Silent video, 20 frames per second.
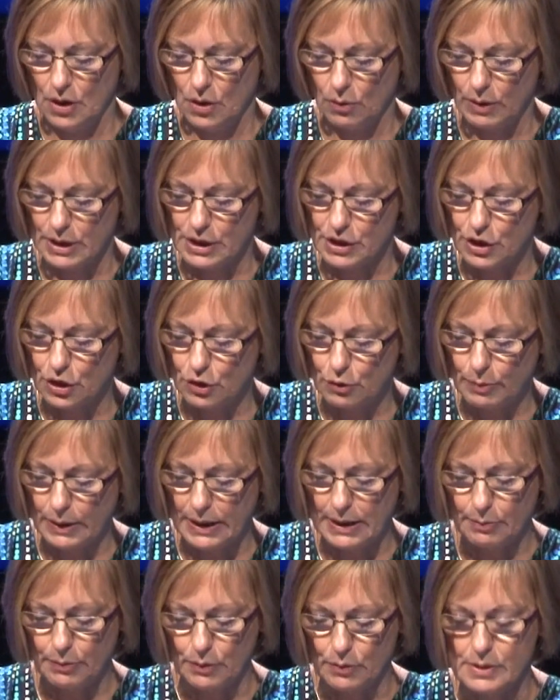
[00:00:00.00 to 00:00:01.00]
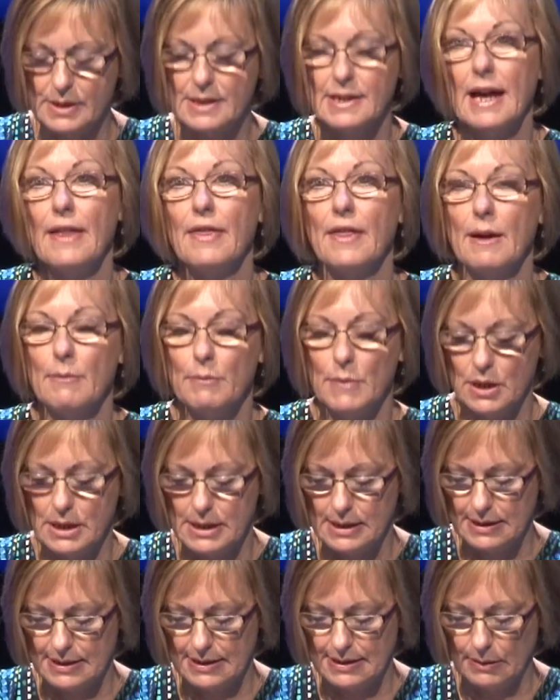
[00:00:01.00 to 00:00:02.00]
when two people set their
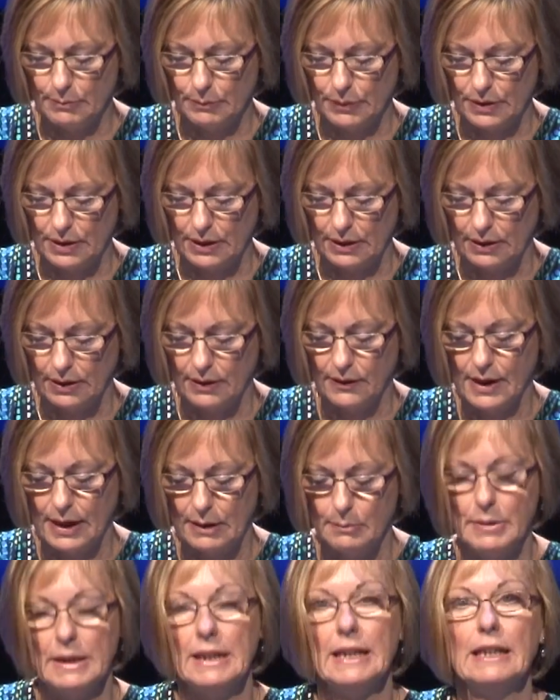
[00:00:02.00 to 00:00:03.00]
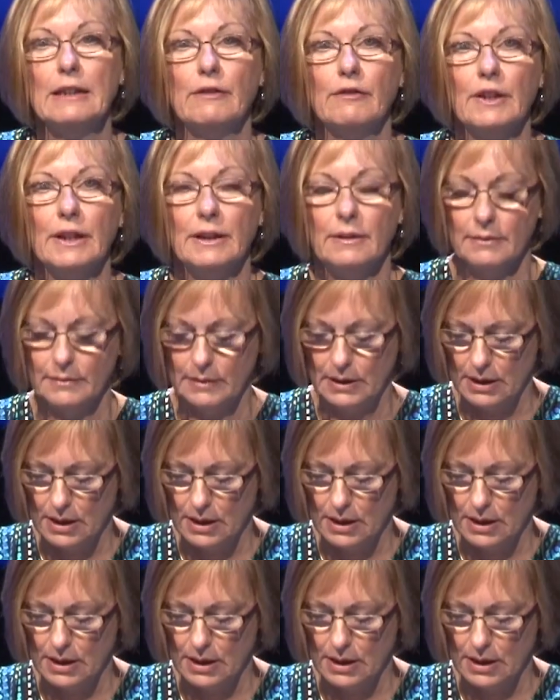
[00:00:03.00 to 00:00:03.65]
mind to something they believe in,